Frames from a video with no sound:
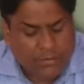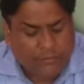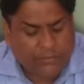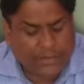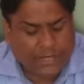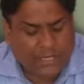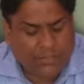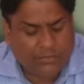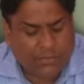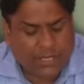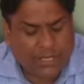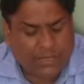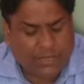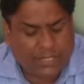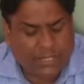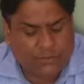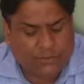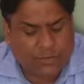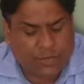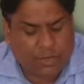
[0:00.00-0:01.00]
Fresh
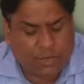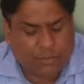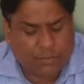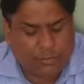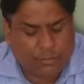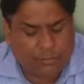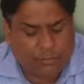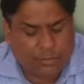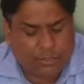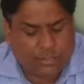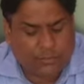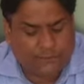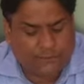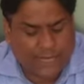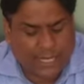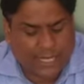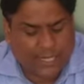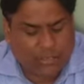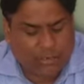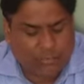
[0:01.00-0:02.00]
water is one of the most
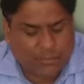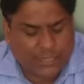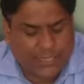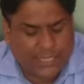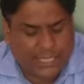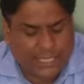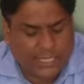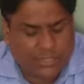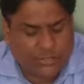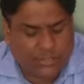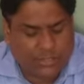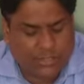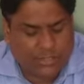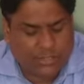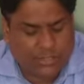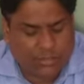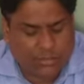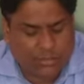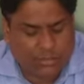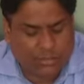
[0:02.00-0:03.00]
valuable natural
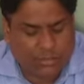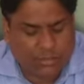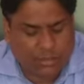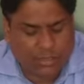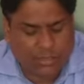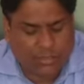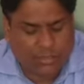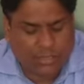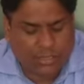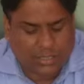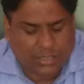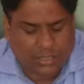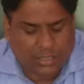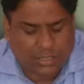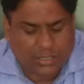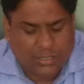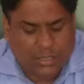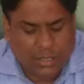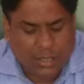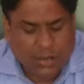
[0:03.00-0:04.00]
resources on the
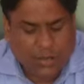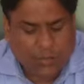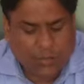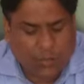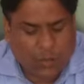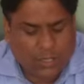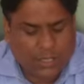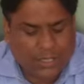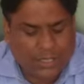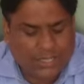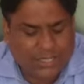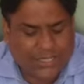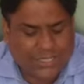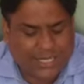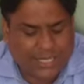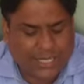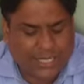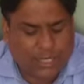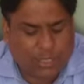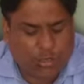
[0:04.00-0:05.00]
earth. Water is
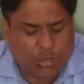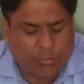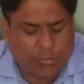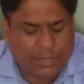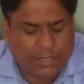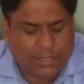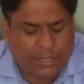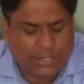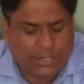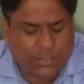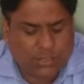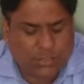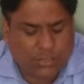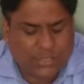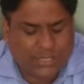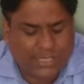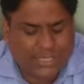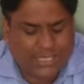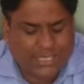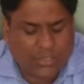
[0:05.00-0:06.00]
a renewable
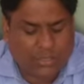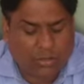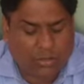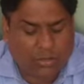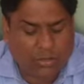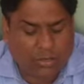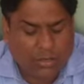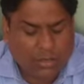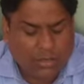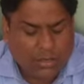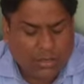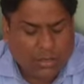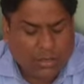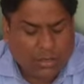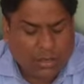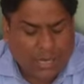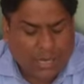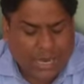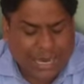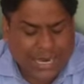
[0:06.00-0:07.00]
resource,
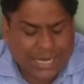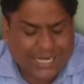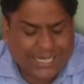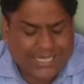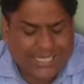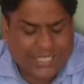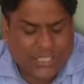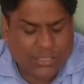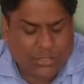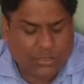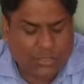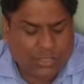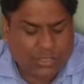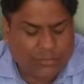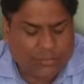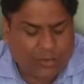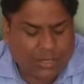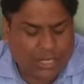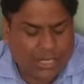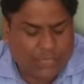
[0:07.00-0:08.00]
and its
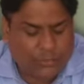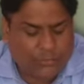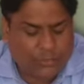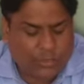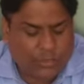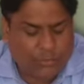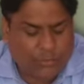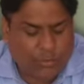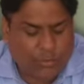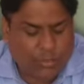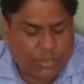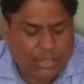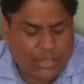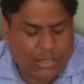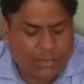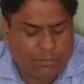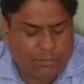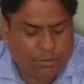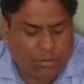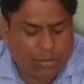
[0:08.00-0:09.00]
total volume is
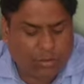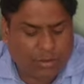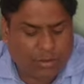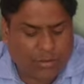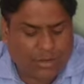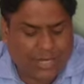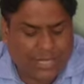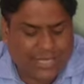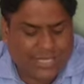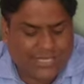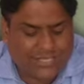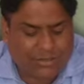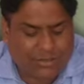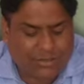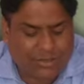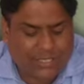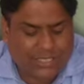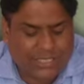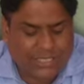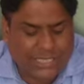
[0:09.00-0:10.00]
more or less
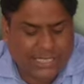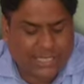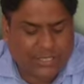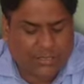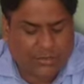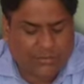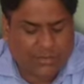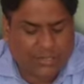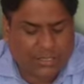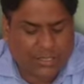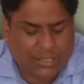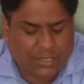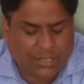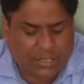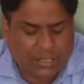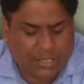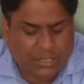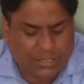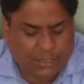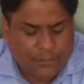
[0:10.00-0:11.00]
constant over the
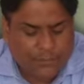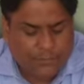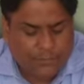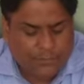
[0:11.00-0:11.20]
earth.